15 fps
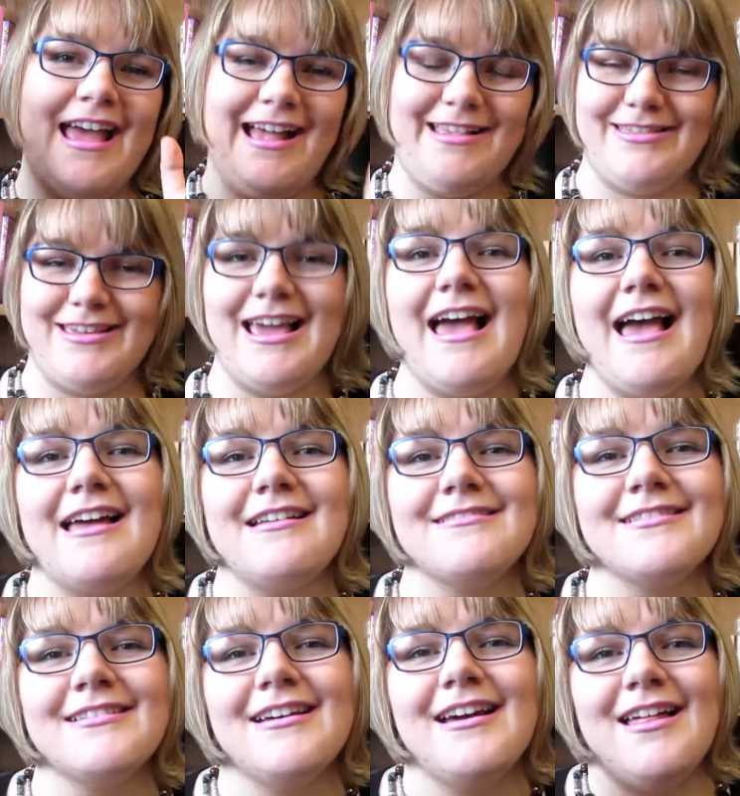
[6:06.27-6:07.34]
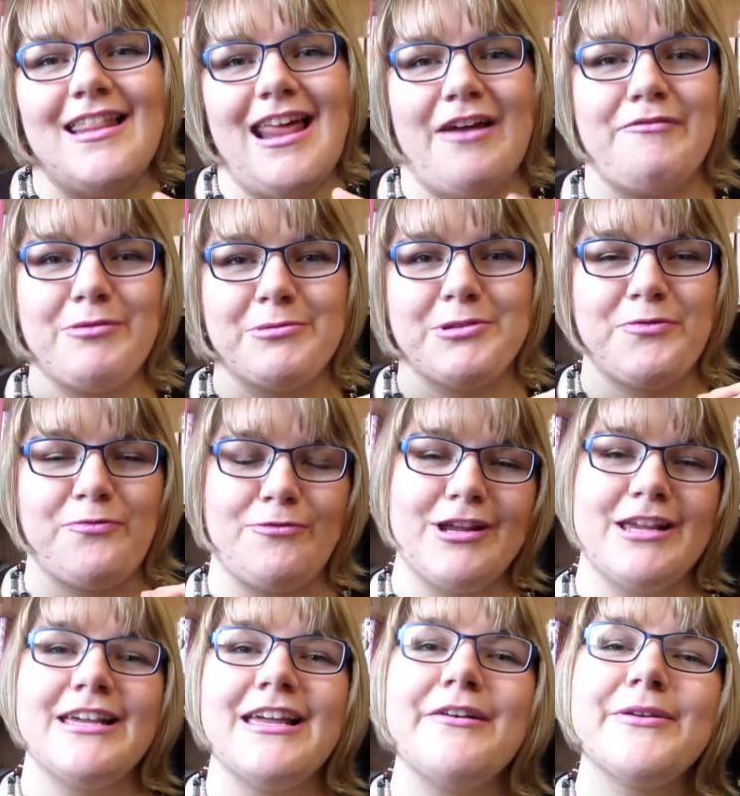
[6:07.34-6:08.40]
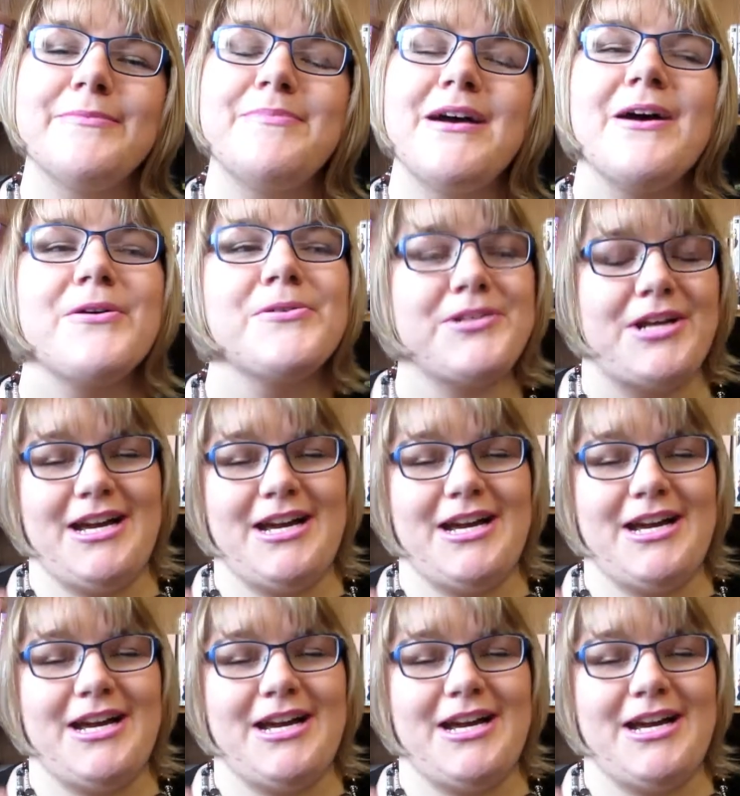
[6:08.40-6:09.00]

at the end, everyone was freaking out about.